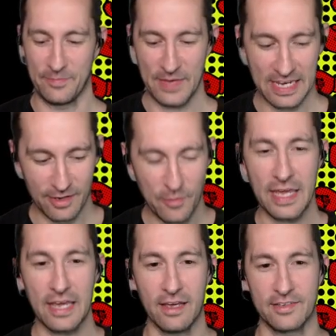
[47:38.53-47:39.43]
Man, oh
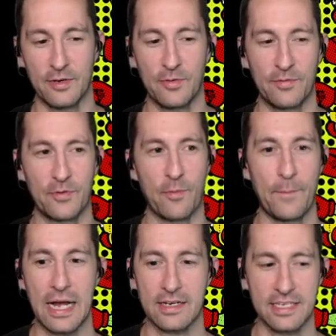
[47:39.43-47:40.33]
man. So for
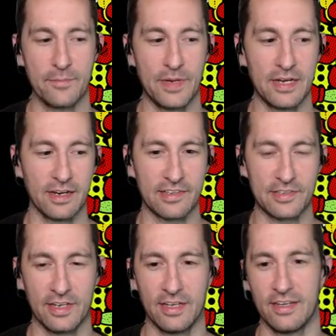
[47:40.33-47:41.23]
Boxing
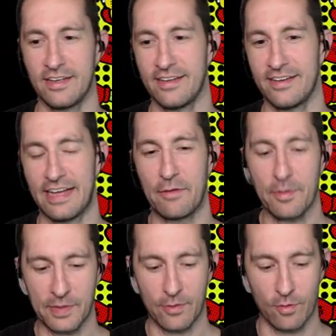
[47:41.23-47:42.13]
Bugs, I
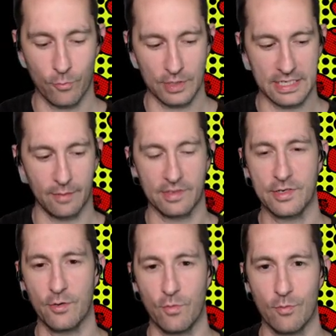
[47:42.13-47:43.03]
want to play it one more time.
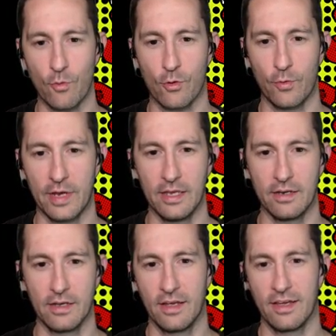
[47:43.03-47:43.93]
Let's go one more coin
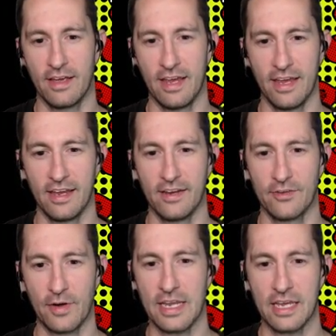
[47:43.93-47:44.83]
in
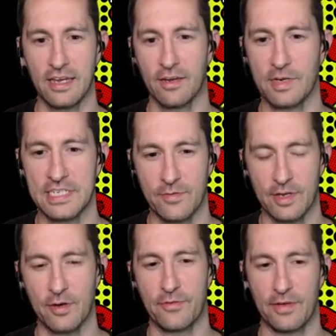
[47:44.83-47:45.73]
and try it again. I want to see if
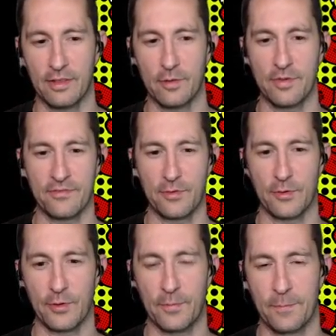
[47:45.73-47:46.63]
we can go a little bit
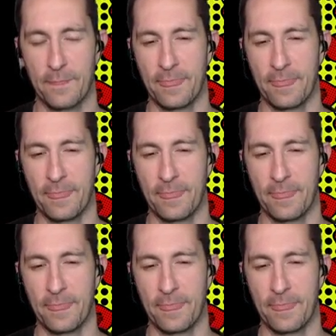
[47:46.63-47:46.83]
further.